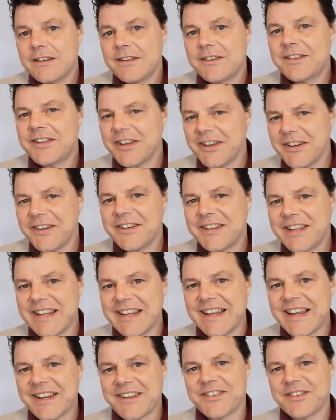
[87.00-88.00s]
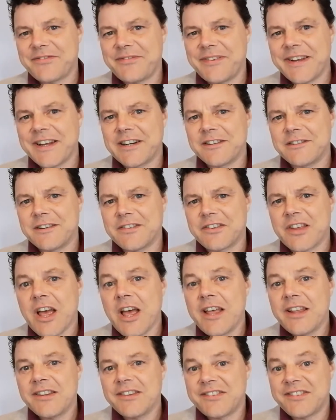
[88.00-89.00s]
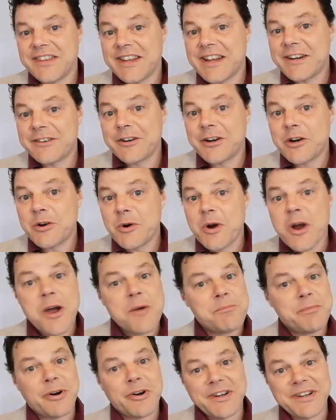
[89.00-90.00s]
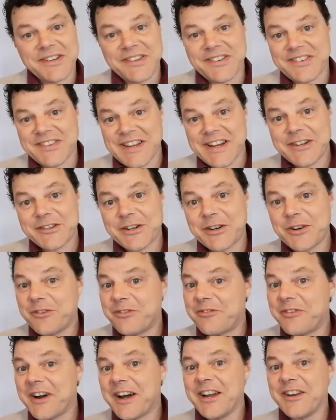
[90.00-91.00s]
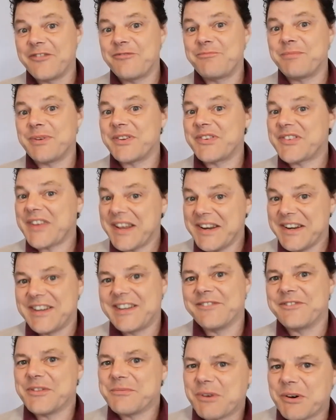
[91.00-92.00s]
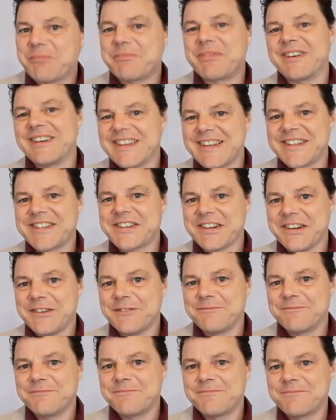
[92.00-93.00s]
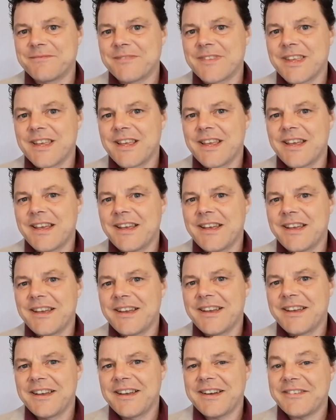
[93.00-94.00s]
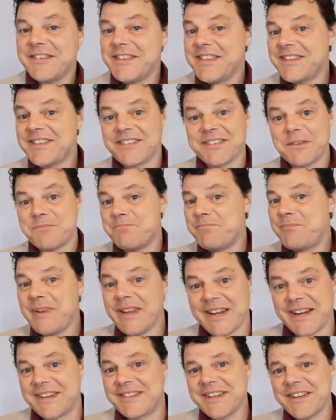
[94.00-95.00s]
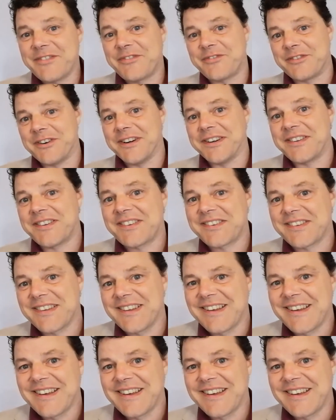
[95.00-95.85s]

Turkey has the figure as zero point zero five percent of the population. I mean, this is a big difference.